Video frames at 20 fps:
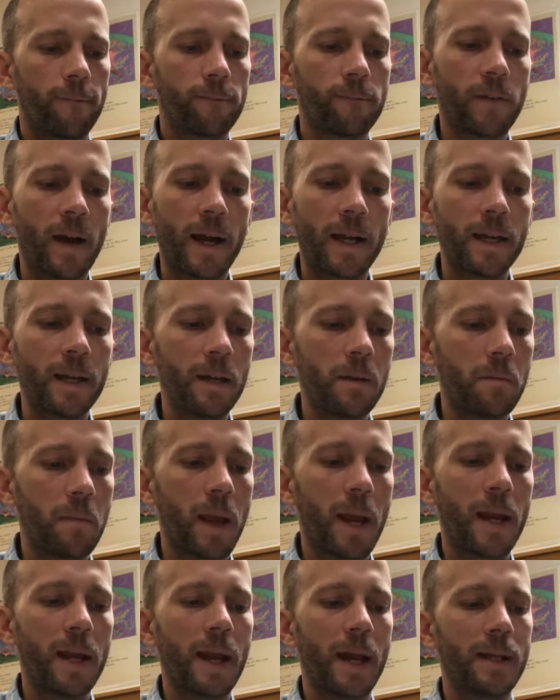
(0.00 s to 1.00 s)
Finding
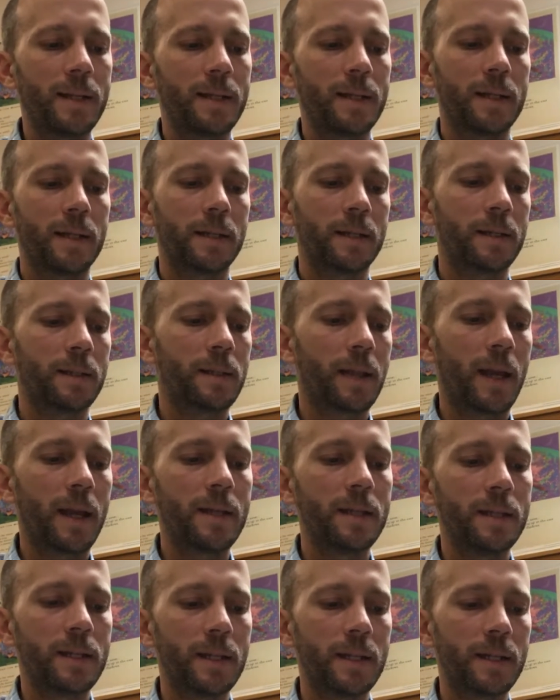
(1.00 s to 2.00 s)
main ideas
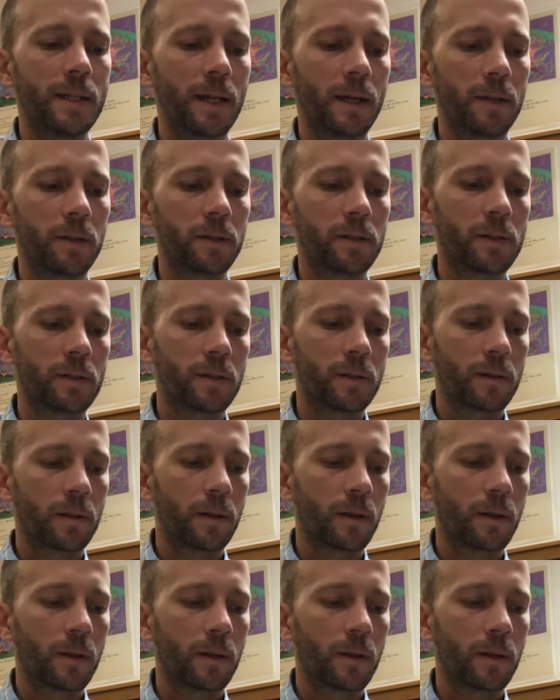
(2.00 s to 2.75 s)
and details.